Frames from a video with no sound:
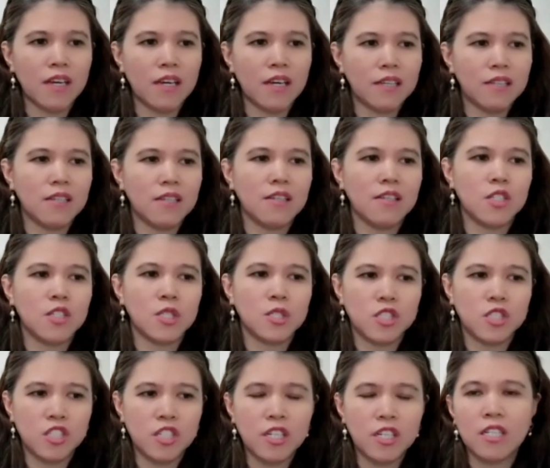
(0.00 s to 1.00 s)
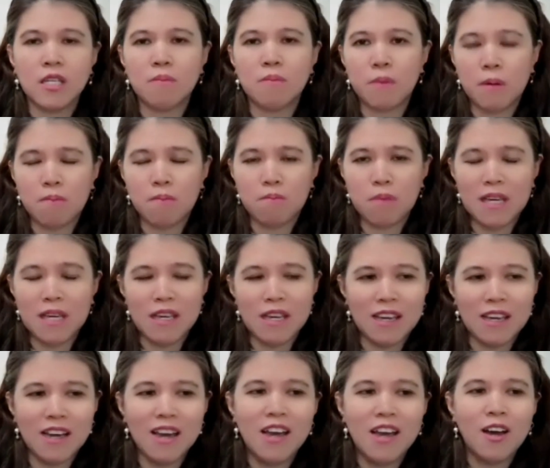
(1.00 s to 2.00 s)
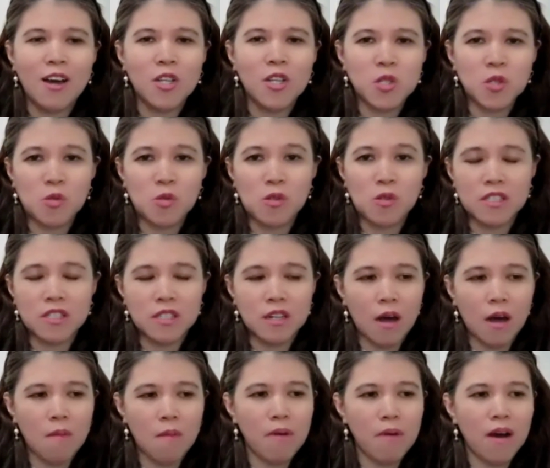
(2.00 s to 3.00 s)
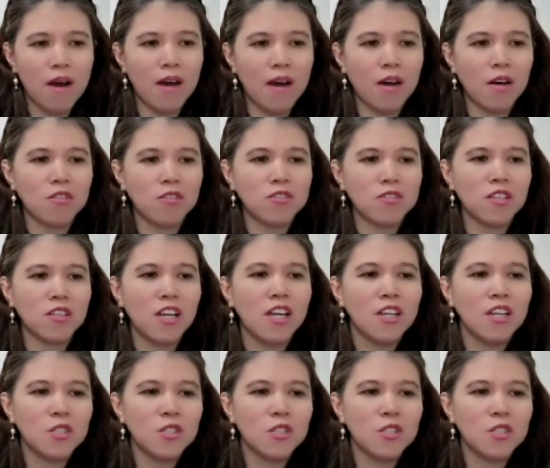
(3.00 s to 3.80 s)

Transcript: and his journey from being a school dropout